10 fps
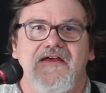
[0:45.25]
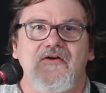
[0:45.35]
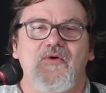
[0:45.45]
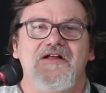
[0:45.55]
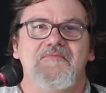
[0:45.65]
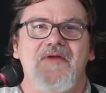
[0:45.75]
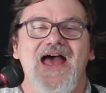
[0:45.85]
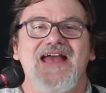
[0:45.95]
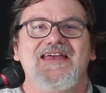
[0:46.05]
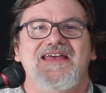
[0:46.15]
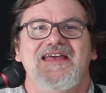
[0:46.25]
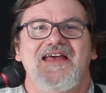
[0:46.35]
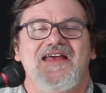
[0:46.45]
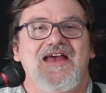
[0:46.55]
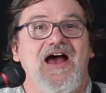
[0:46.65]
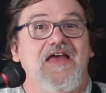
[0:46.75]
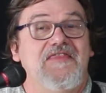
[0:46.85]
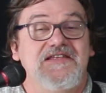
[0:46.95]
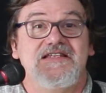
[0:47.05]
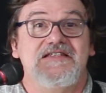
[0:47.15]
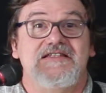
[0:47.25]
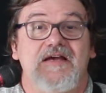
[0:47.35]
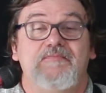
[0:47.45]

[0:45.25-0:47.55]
there, welcome back. This is